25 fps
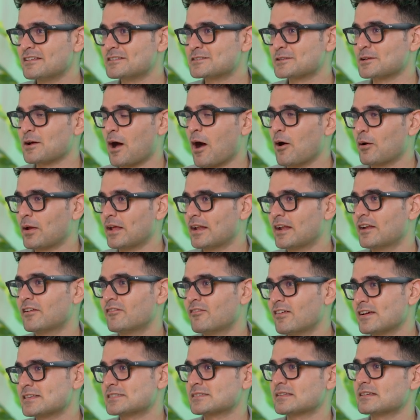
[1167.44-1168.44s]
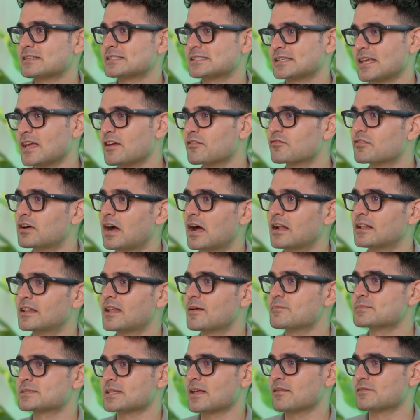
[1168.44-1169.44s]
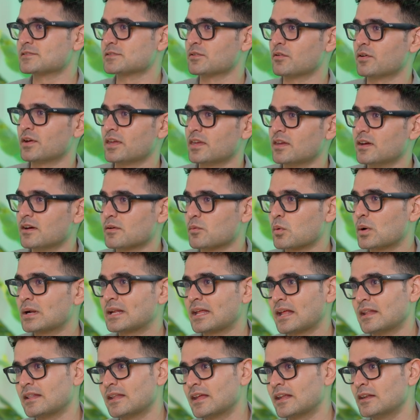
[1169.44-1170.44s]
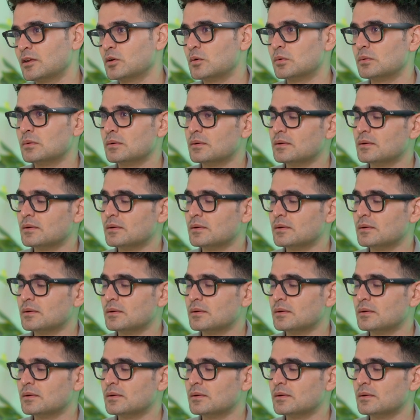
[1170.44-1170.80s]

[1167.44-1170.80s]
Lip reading: So how can investors safeguard themselves over here? What can they do?